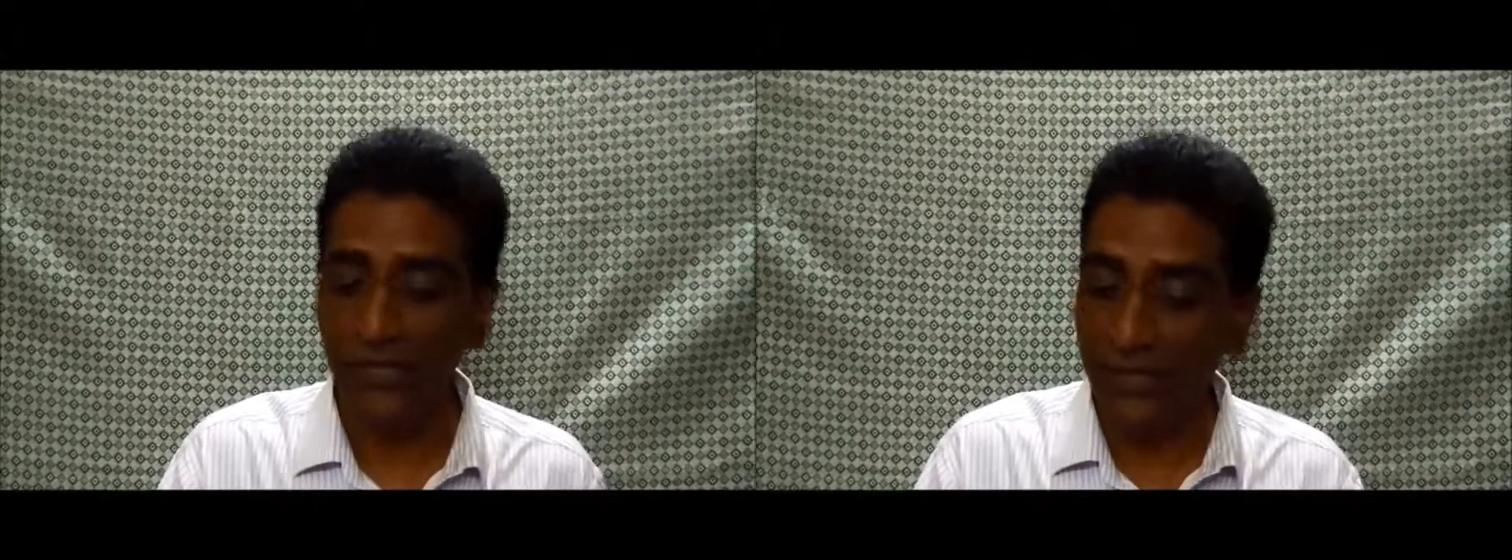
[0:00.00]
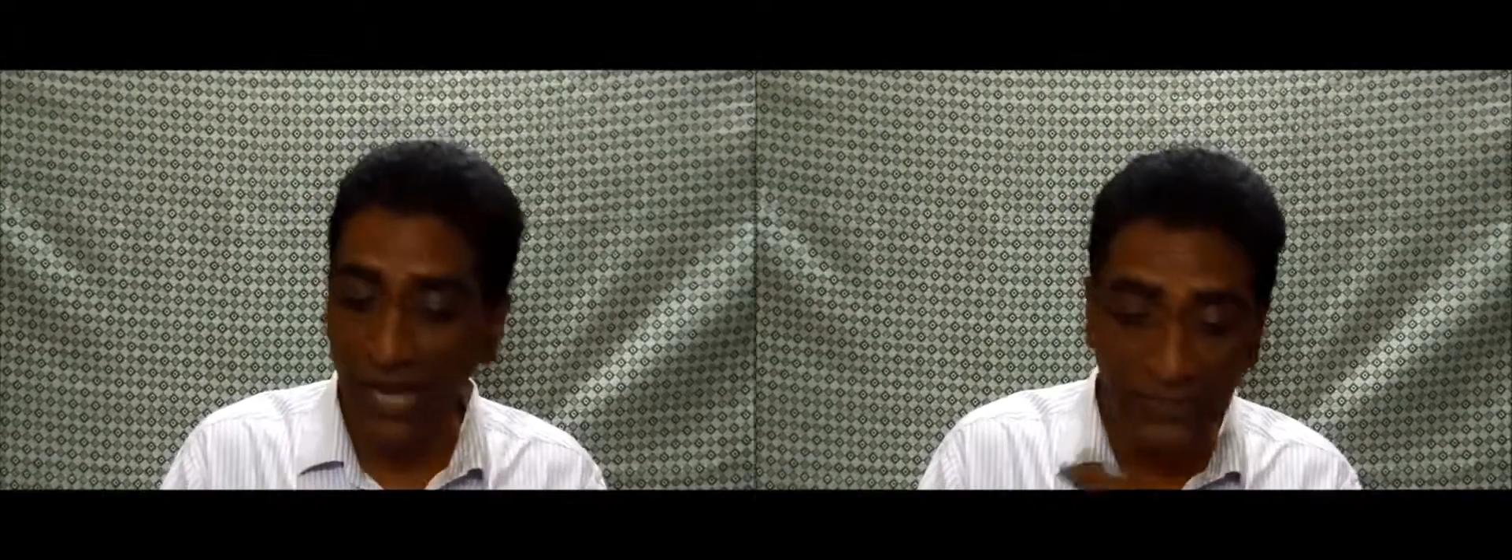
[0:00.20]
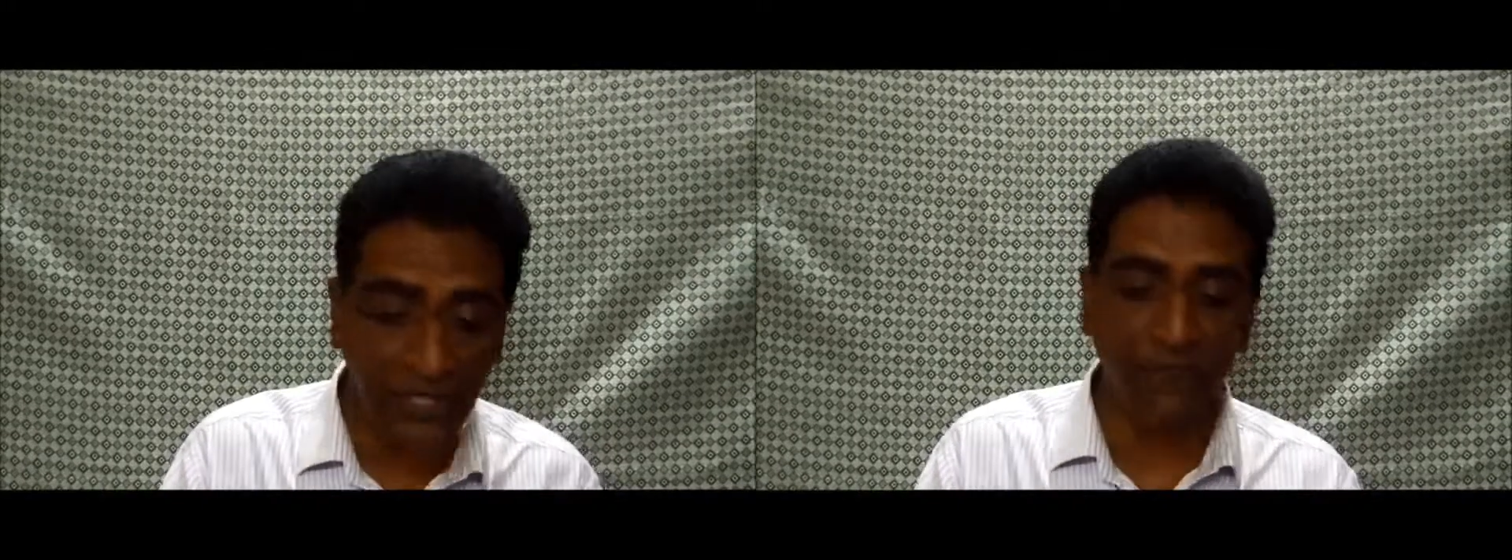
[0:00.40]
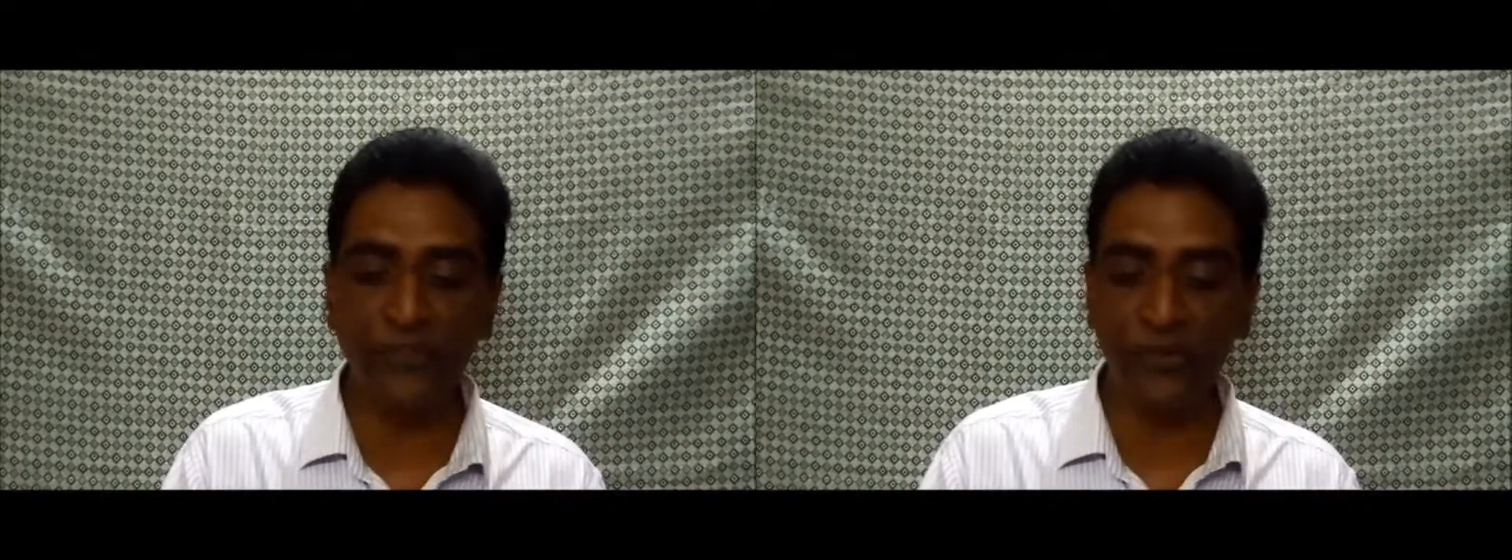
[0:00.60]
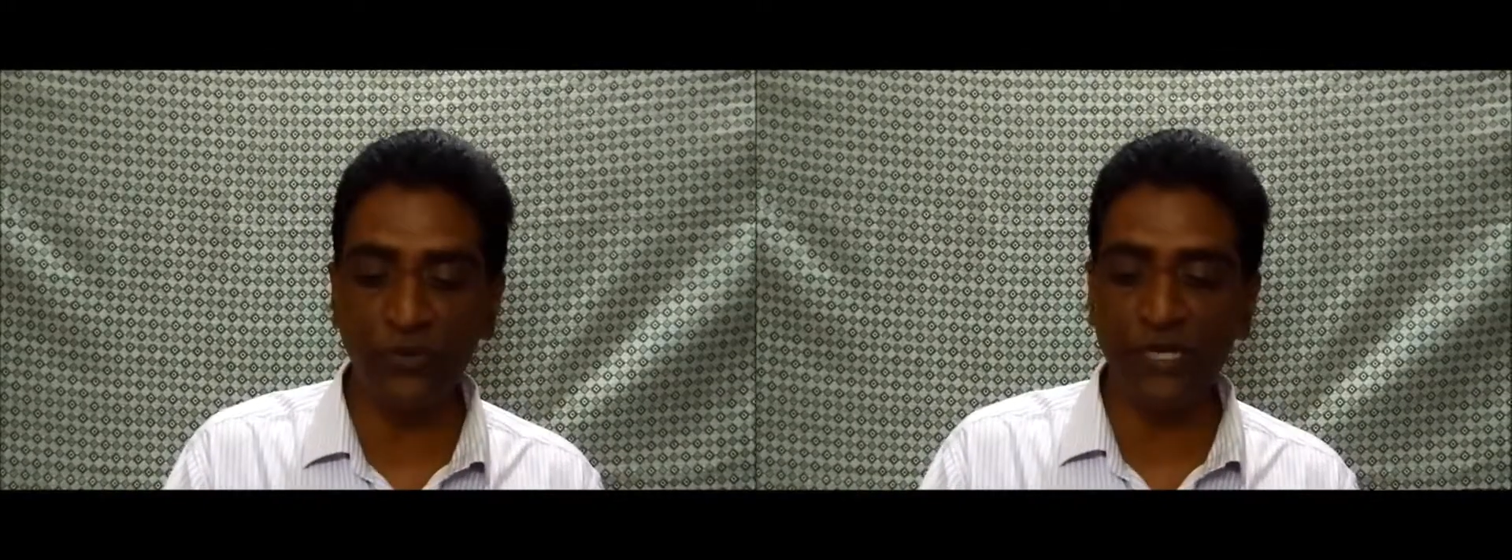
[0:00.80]
Neither
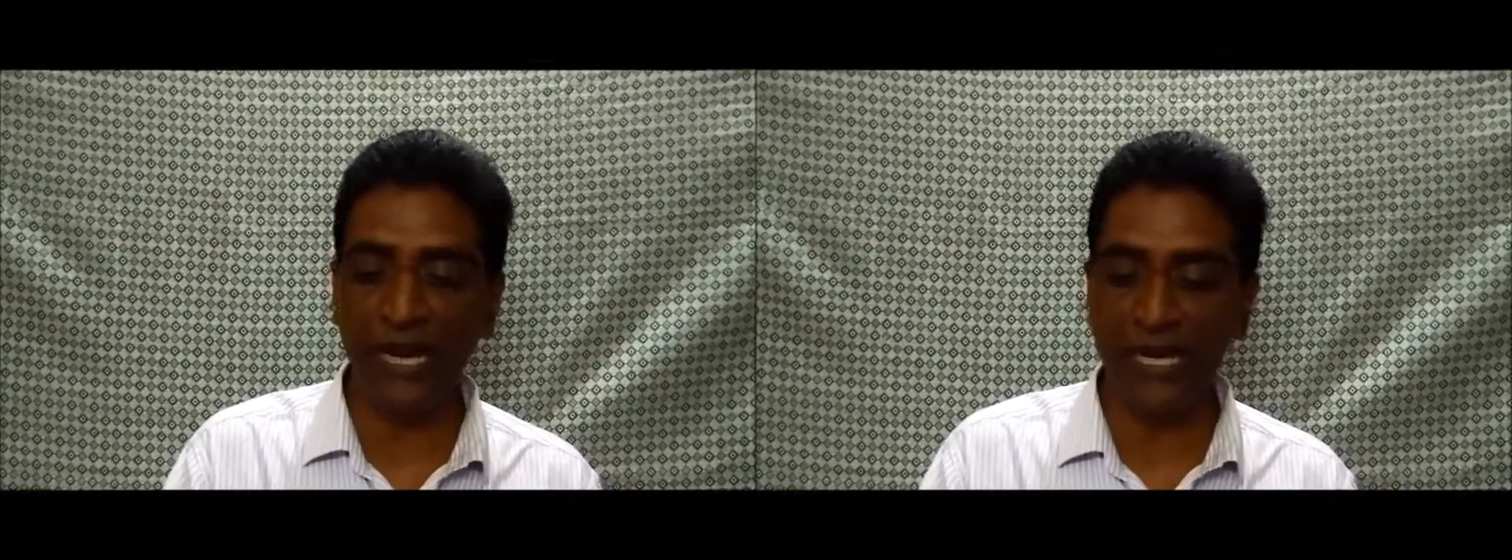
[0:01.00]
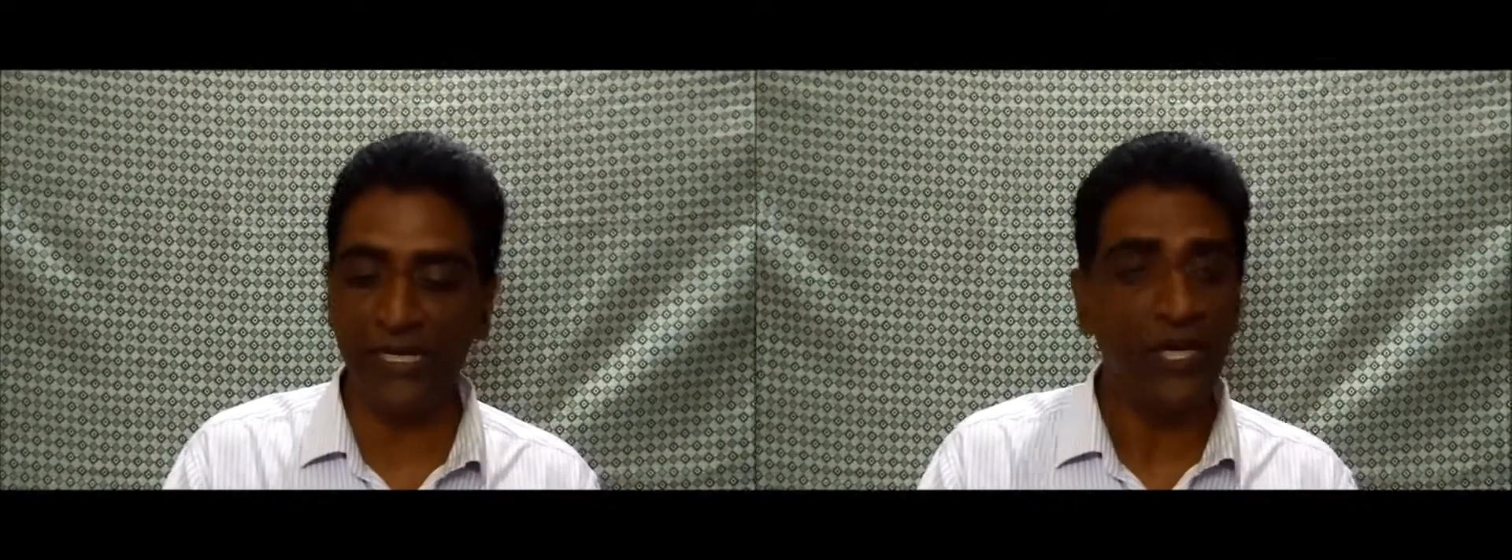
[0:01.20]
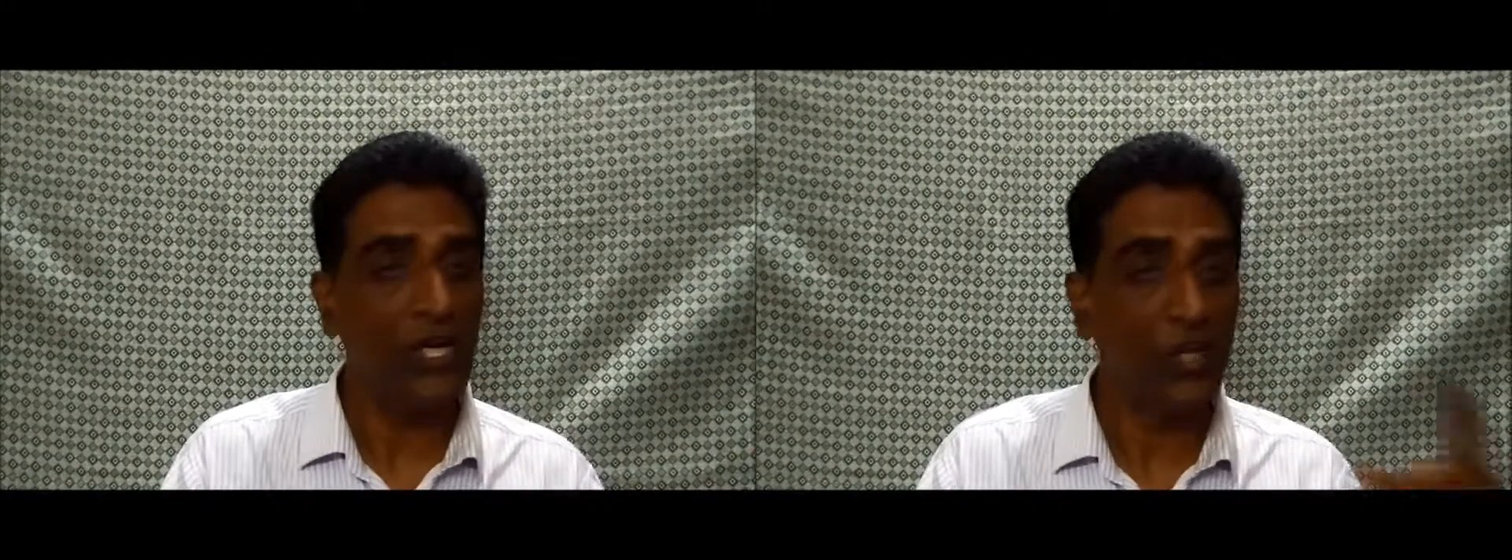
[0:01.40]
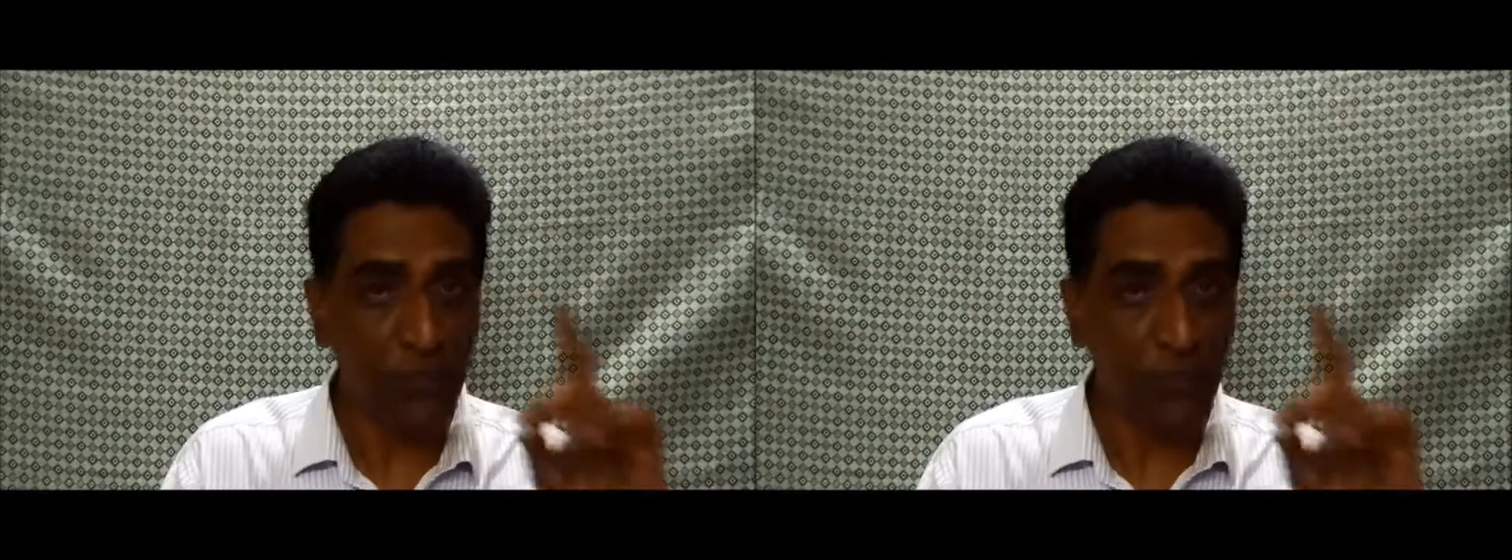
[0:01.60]
of you cared